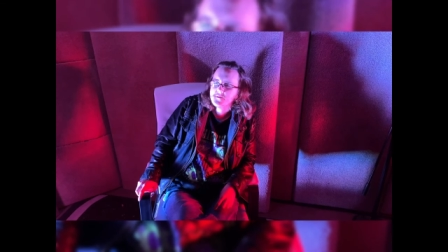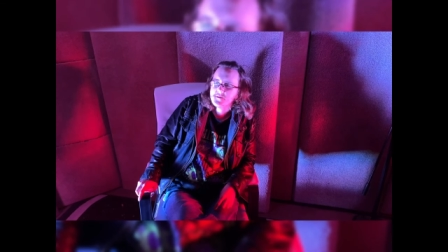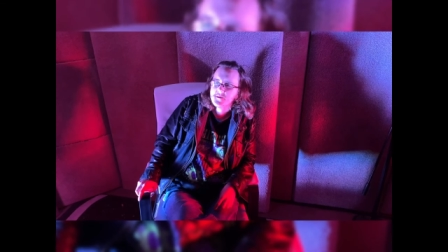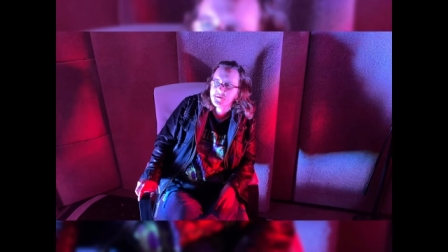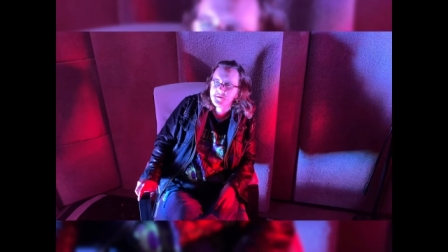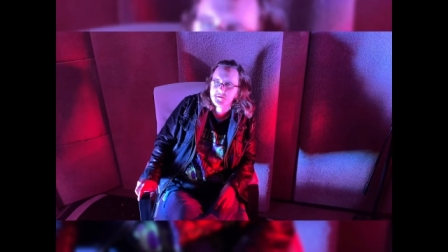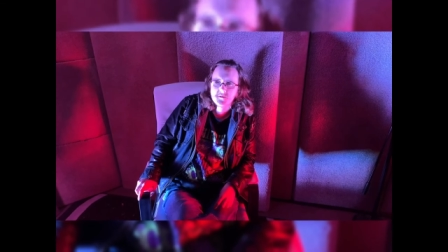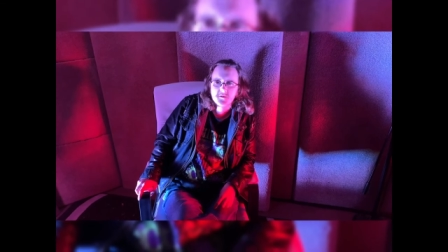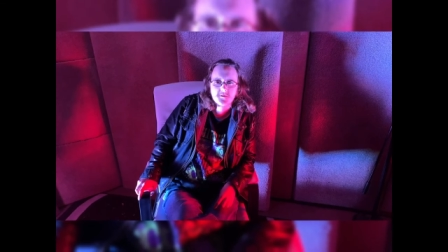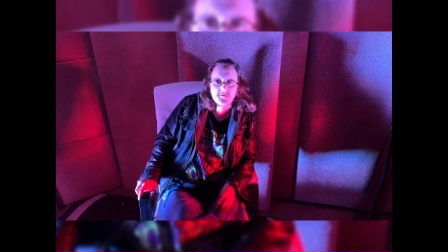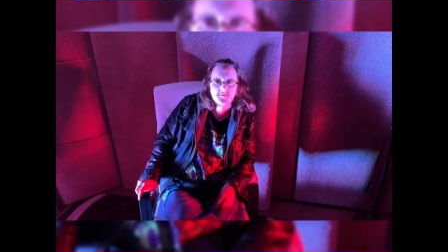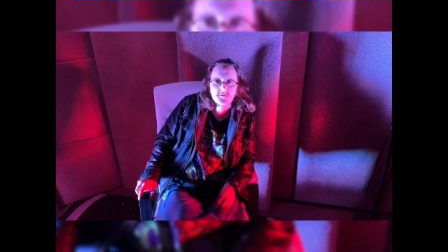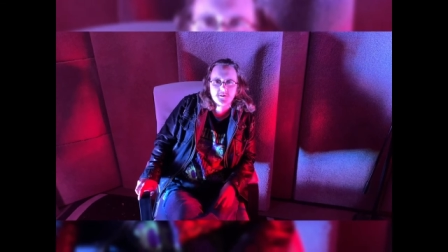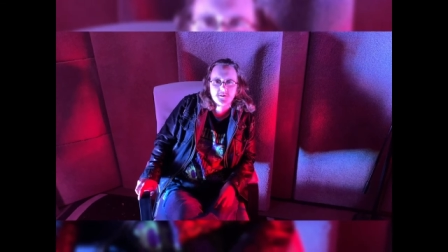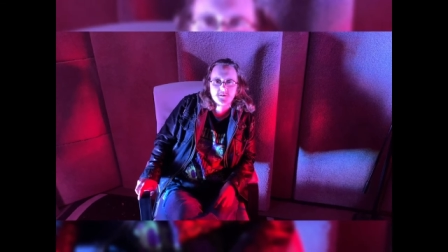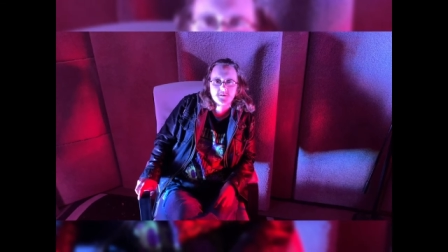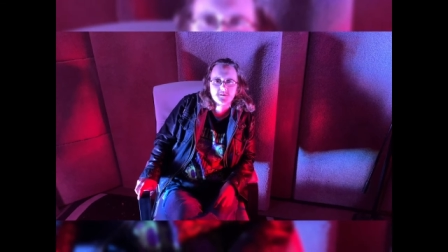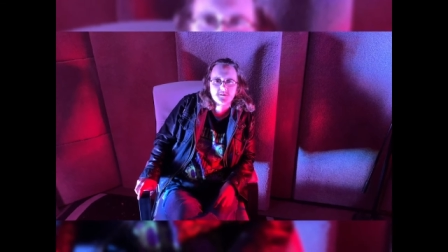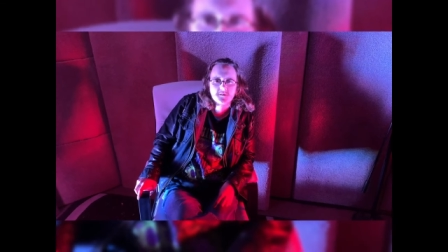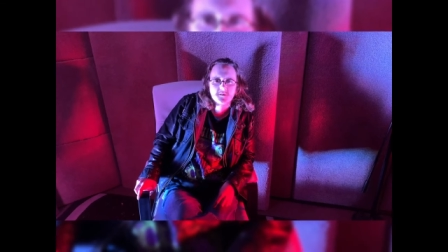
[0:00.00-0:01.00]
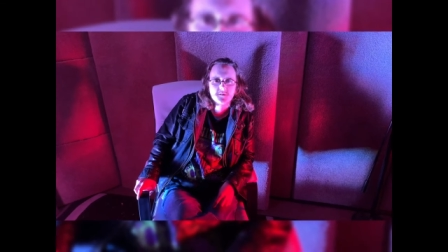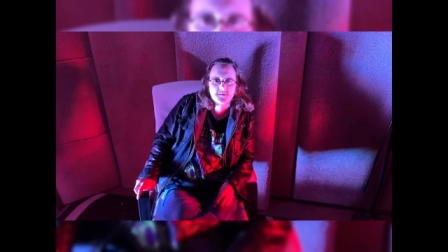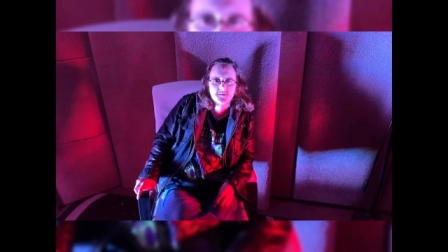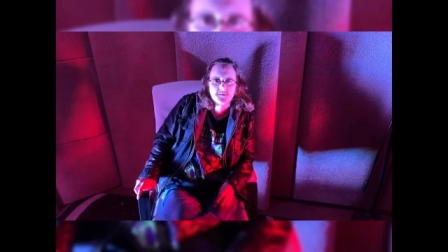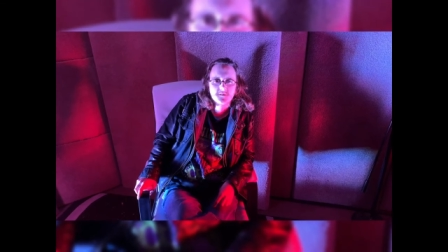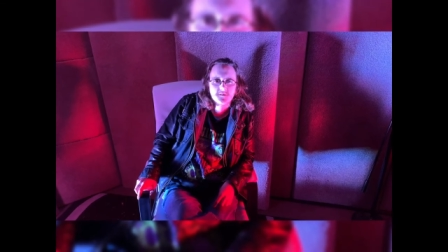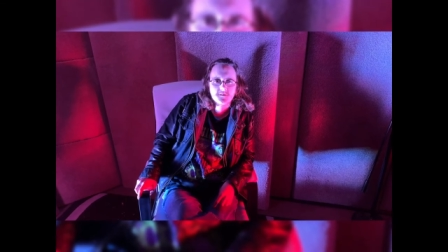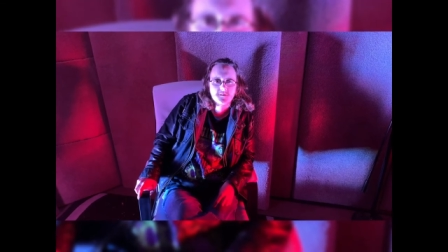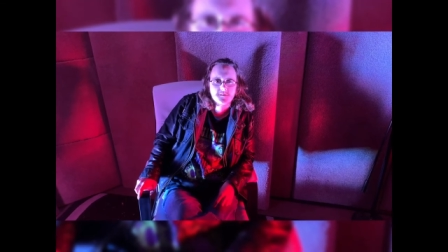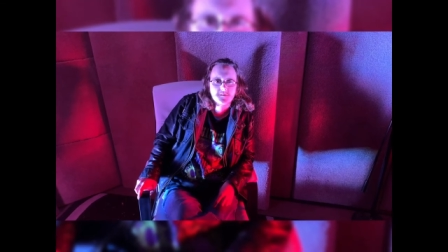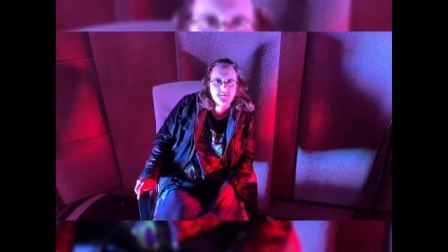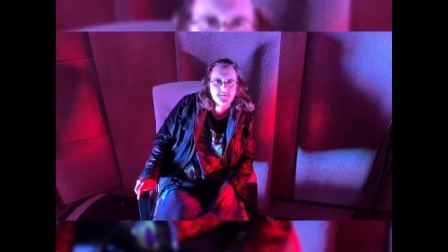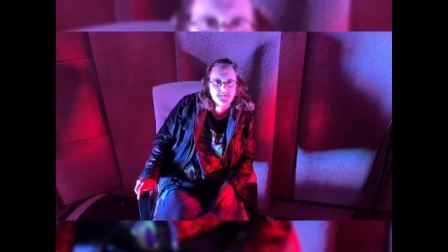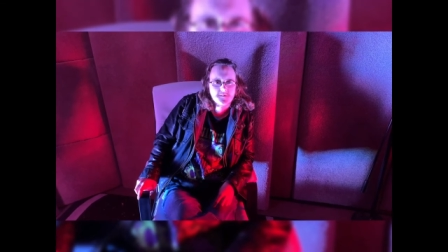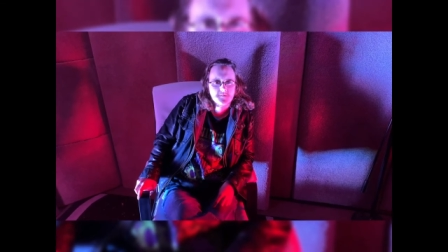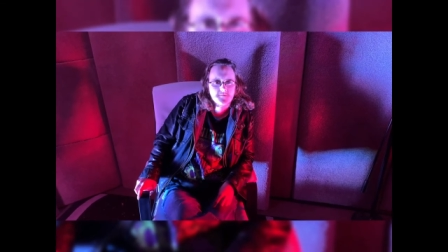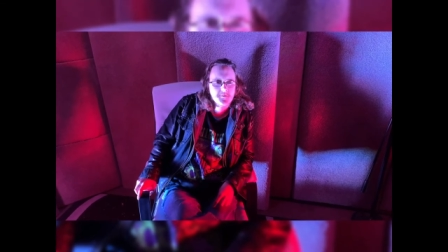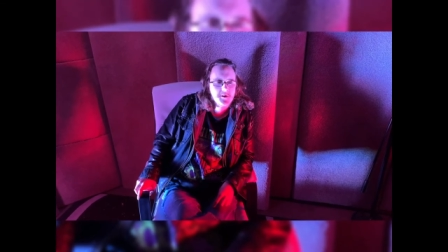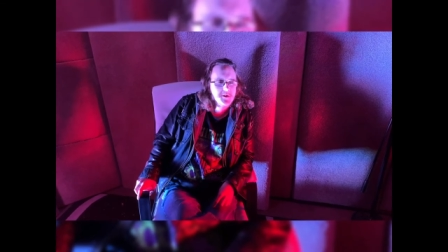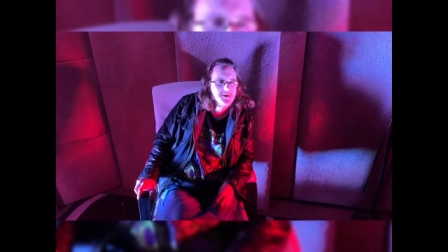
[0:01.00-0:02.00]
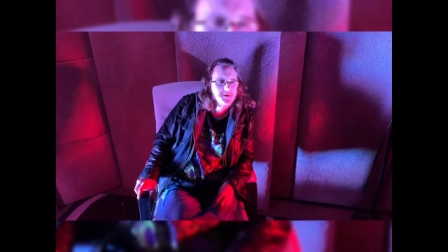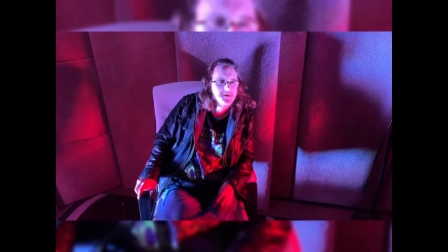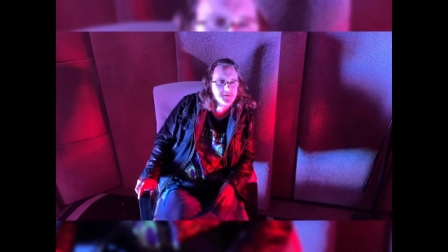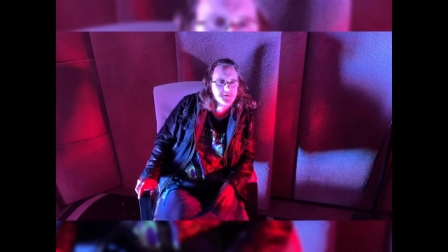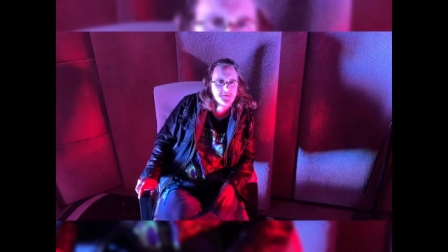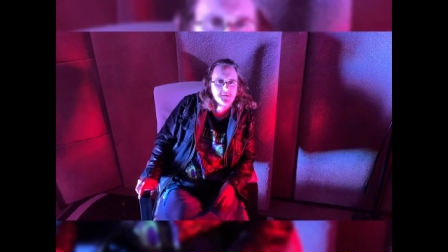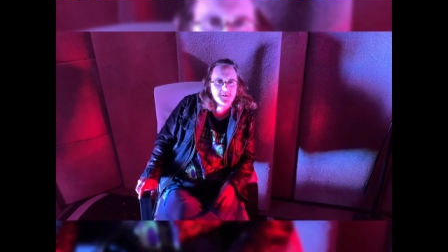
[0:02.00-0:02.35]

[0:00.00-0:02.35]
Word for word: And here we are. Many years